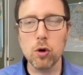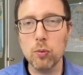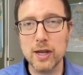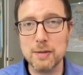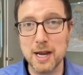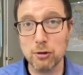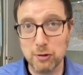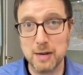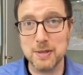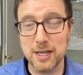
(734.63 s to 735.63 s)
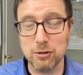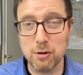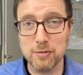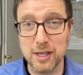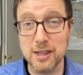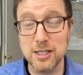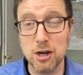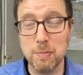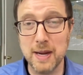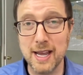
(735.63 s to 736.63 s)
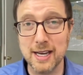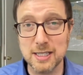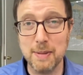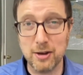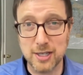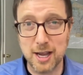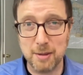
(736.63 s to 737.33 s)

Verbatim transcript: whirlwind being reaped in the GOP, and it's about